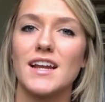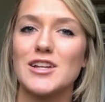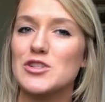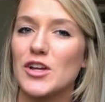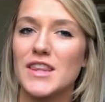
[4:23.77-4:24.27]
I
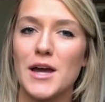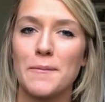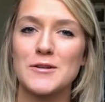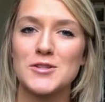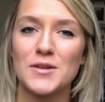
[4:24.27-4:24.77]
took the
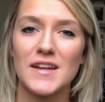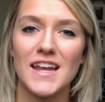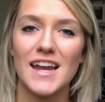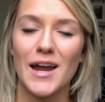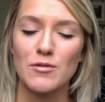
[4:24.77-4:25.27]

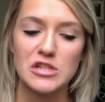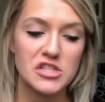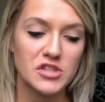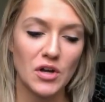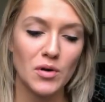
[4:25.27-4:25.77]
opportunity. I was
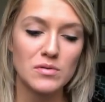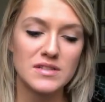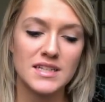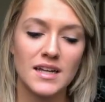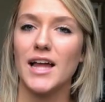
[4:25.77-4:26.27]

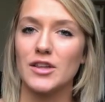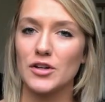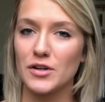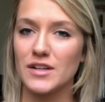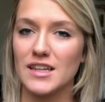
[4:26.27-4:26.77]
stoked. I
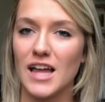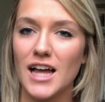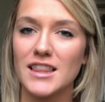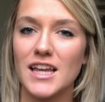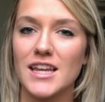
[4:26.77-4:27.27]
learned a
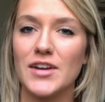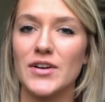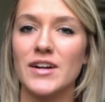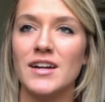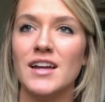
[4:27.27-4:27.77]
lot that
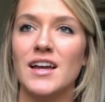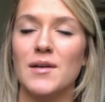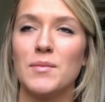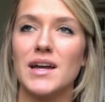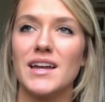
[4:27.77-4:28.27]
year.
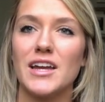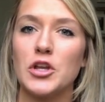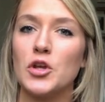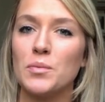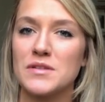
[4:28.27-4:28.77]
But a
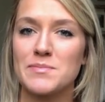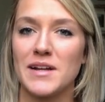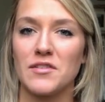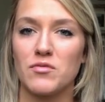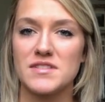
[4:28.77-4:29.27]
new
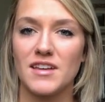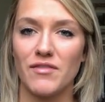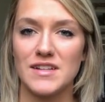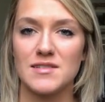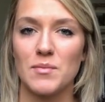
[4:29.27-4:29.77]
perspective was
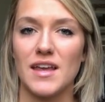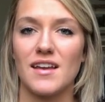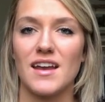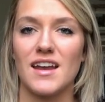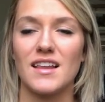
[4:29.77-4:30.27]
given to
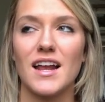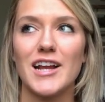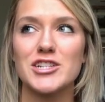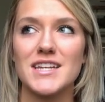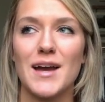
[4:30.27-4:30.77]
me, and that
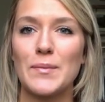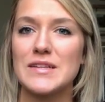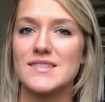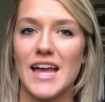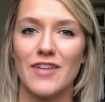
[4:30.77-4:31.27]
actually
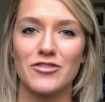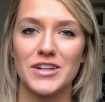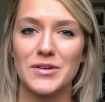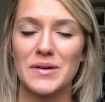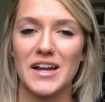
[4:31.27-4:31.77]
happens every
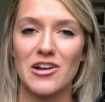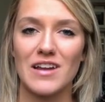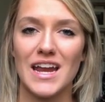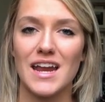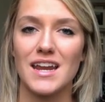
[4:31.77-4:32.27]
year when I go
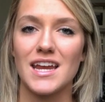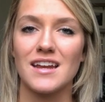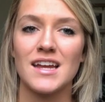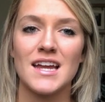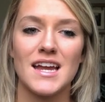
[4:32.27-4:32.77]
to
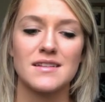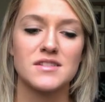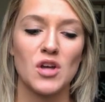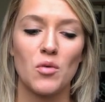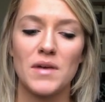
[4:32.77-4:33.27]
Haiti. It's
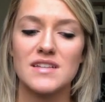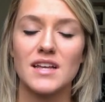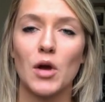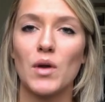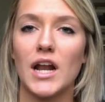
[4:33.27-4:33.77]
so
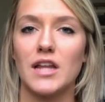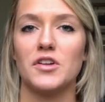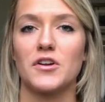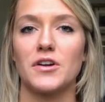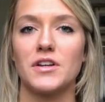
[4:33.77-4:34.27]
amazing what I
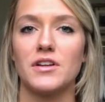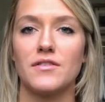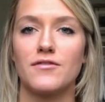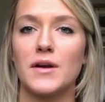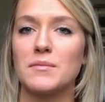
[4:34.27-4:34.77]
learn
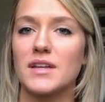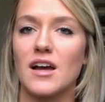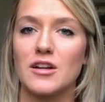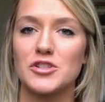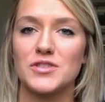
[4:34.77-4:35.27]
from the
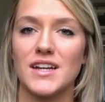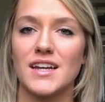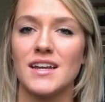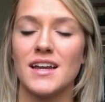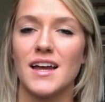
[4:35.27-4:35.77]

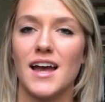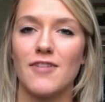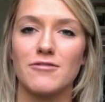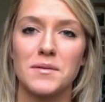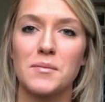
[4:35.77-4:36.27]
country,
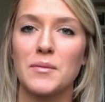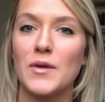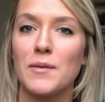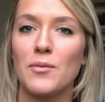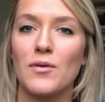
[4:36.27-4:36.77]
from the
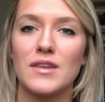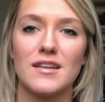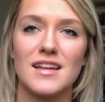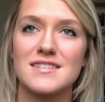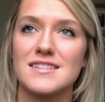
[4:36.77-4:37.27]
people, the
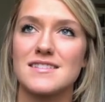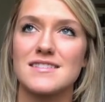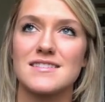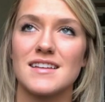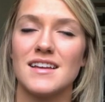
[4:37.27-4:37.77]

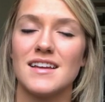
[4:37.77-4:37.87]
lessons.